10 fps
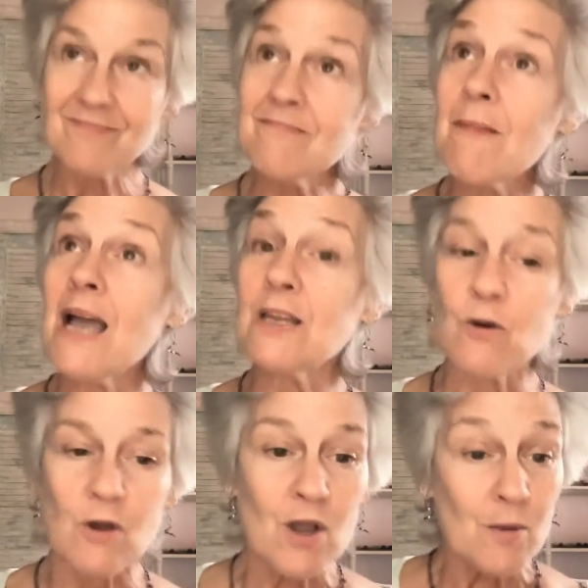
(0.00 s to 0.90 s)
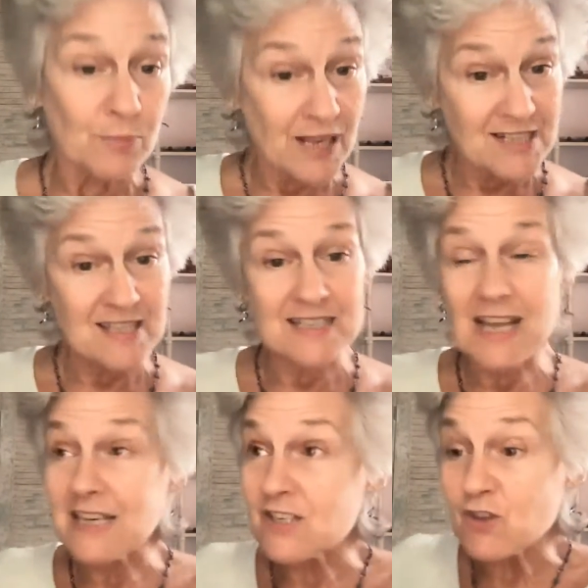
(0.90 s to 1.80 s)
Milo placed the
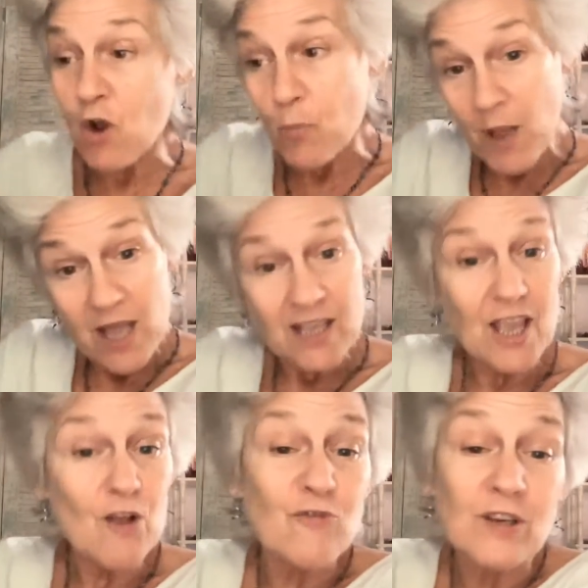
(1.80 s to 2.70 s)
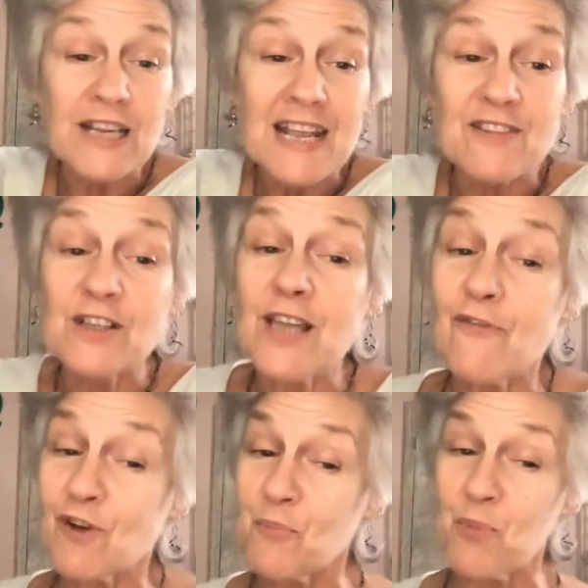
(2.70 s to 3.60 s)
telescope carefully in the
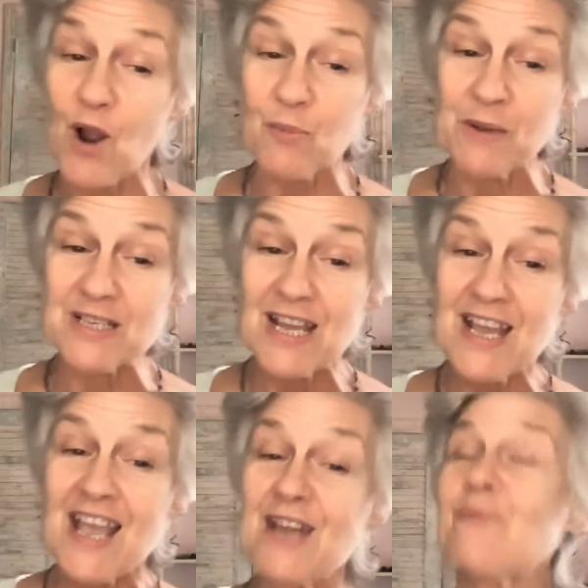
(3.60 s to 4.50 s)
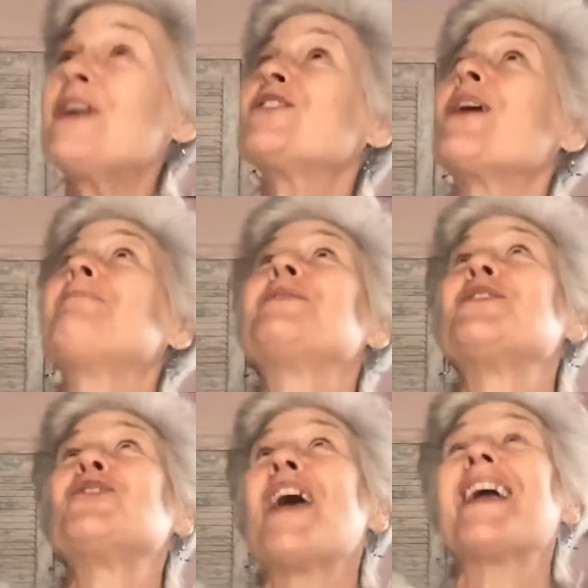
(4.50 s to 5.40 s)
glove compartment and reached up to
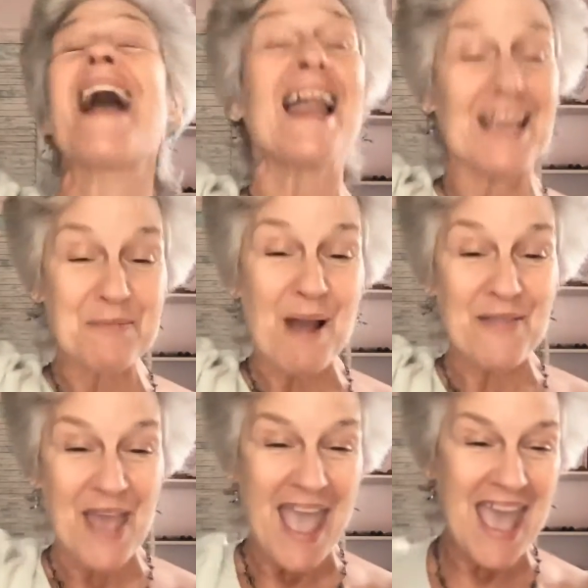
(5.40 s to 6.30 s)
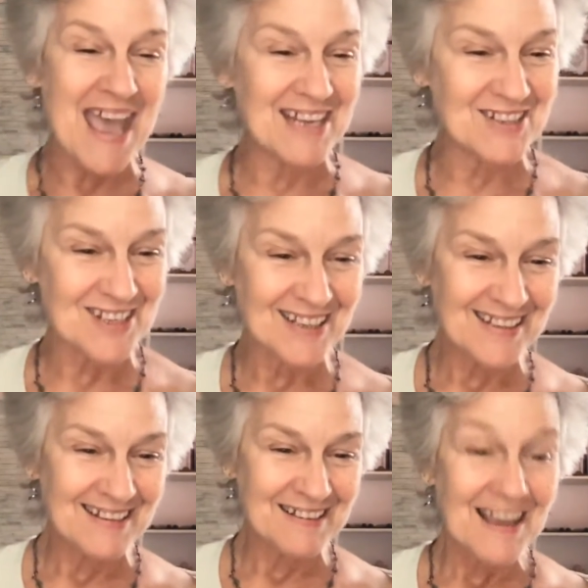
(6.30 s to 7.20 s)
shake Alec by the hand.
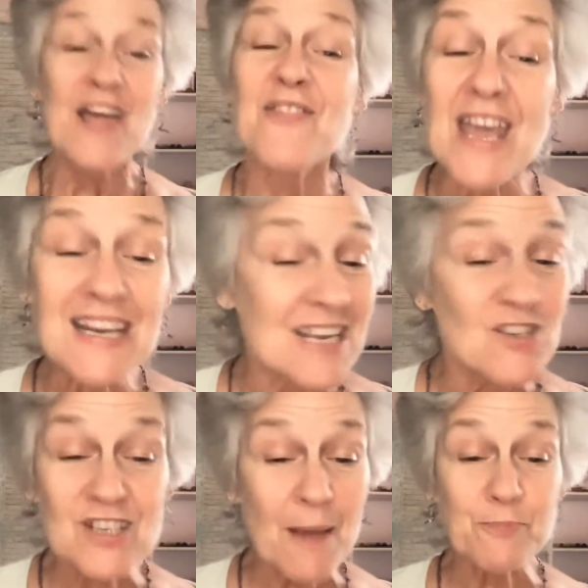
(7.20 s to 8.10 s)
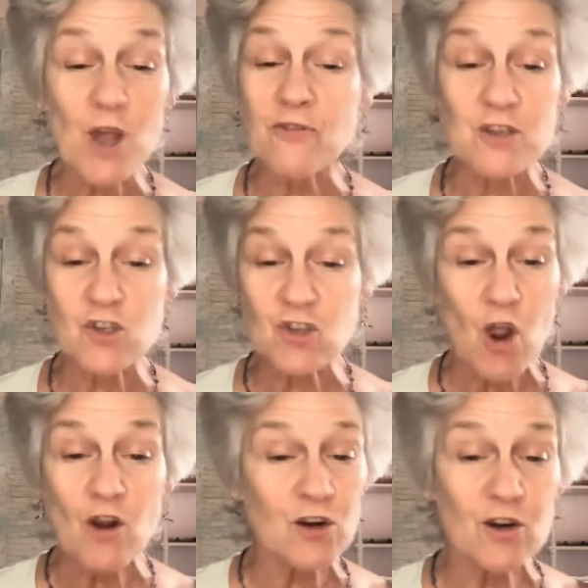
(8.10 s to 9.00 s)
Then he stepped on the
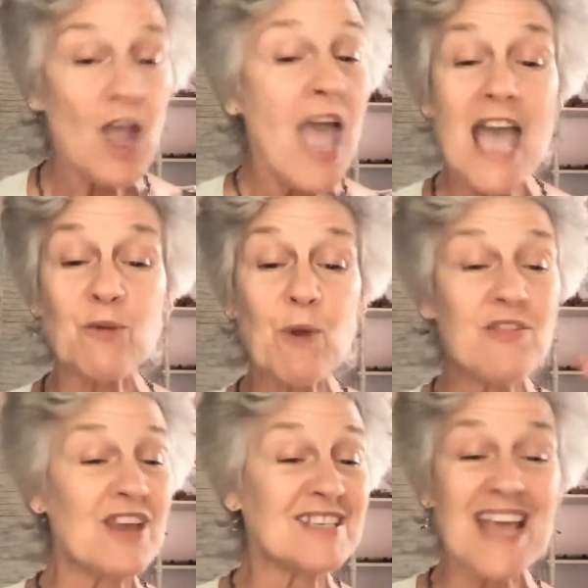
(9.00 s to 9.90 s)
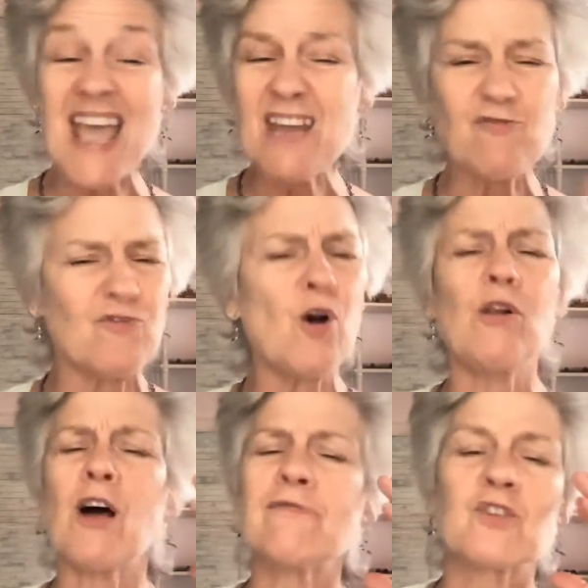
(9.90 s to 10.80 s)
starter and, with his head
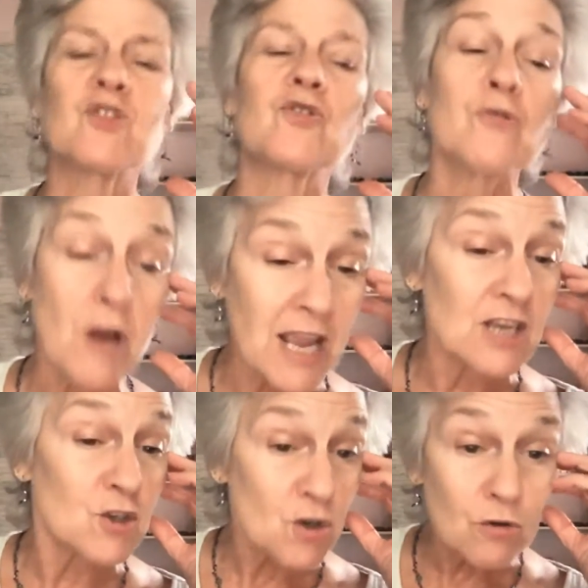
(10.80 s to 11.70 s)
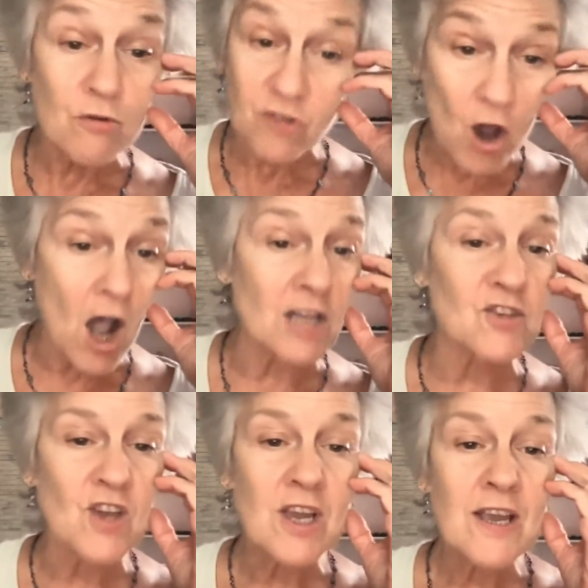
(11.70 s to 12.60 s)
full of strange new
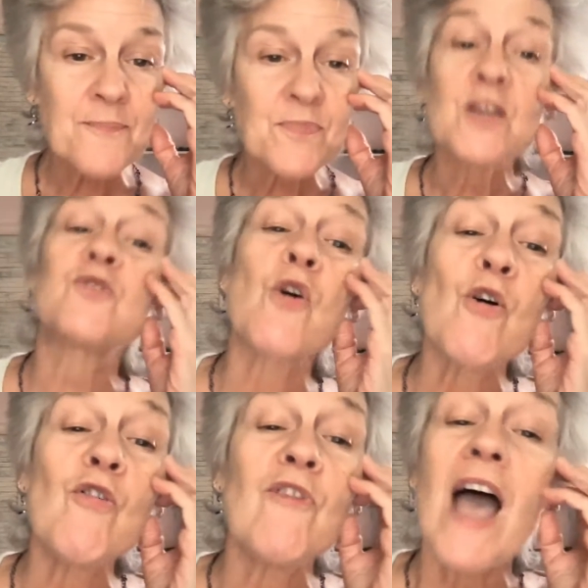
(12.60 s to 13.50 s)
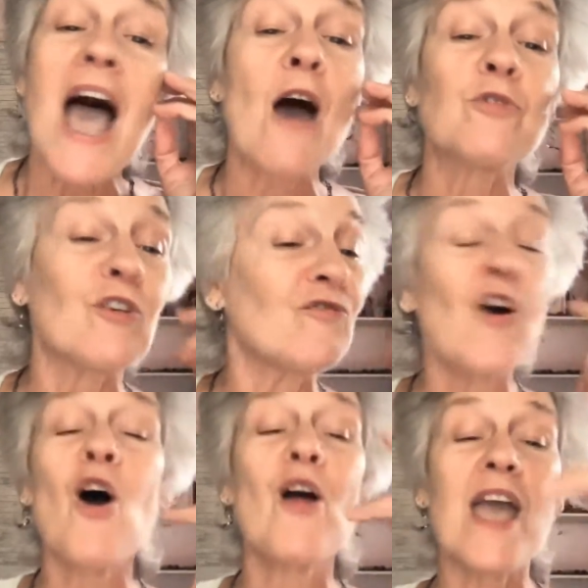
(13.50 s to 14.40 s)
thoughts, drove out the
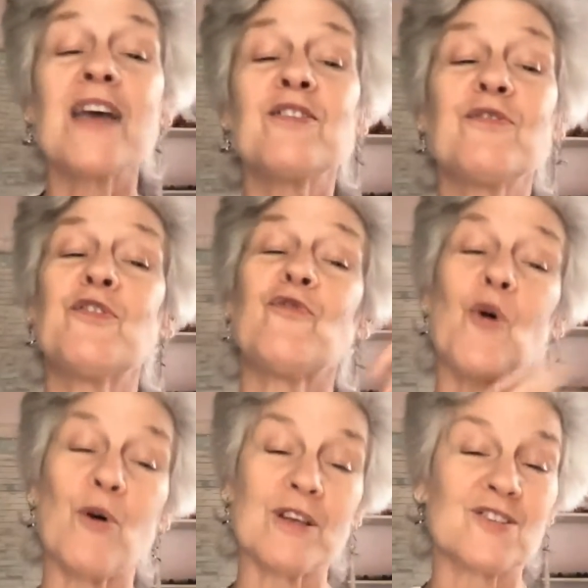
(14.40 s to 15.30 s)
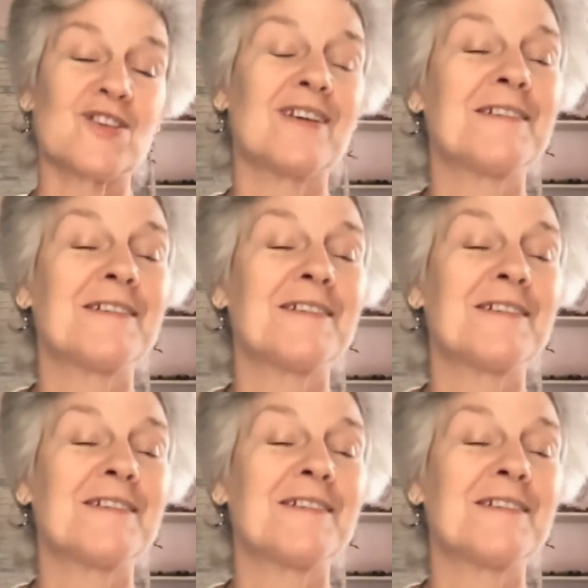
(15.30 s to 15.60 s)
far end of the forest.